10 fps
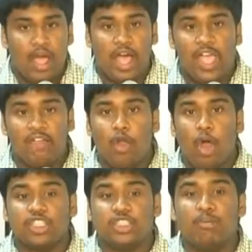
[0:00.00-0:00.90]
I have
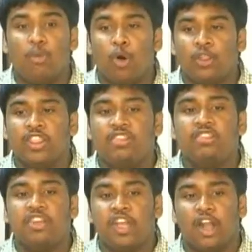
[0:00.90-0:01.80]
lost more than
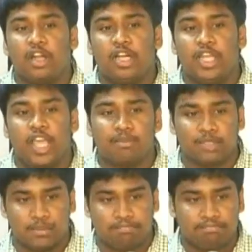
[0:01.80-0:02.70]
300
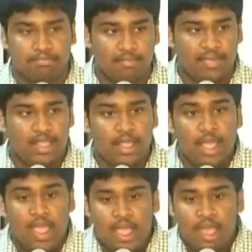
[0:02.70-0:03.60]
games.
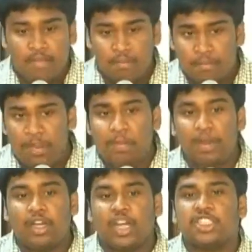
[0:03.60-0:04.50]

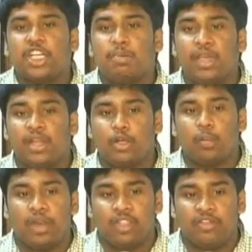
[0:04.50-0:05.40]
People trusted me to
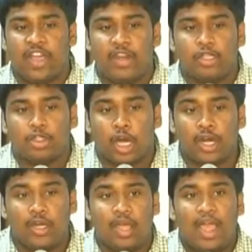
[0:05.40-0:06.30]
play the final
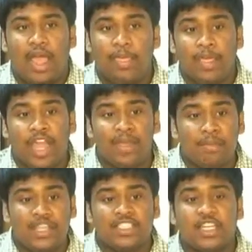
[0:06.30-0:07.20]
shot and then I
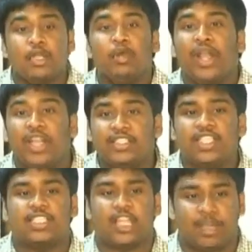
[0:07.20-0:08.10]
missed it
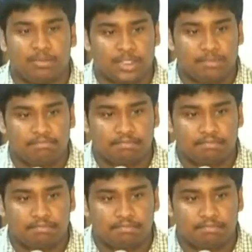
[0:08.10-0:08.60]
26 times.